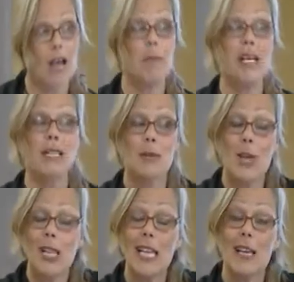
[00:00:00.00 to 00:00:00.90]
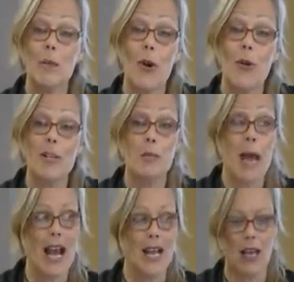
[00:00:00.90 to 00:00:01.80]
Because I'm not letting him go on his
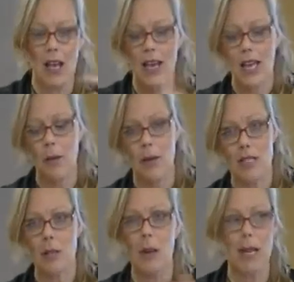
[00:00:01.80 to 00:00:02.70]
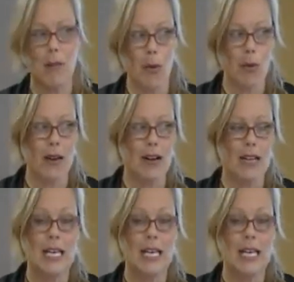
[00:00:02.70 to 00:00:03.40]
back. He wants to bite more.